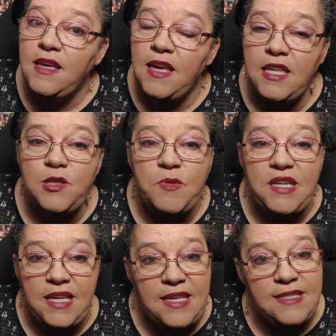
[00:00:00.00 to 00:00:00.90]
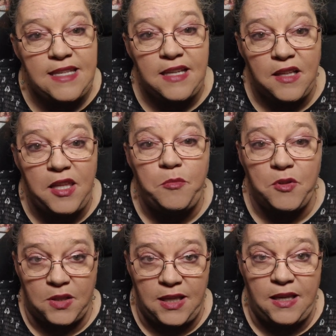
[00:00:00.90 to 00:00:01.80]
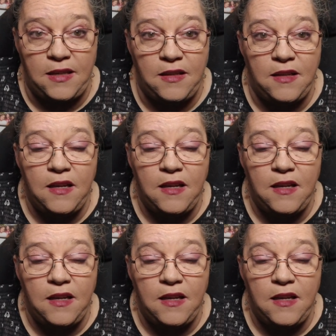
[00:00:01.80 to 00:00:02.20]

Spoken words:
it's been easy to keep clean.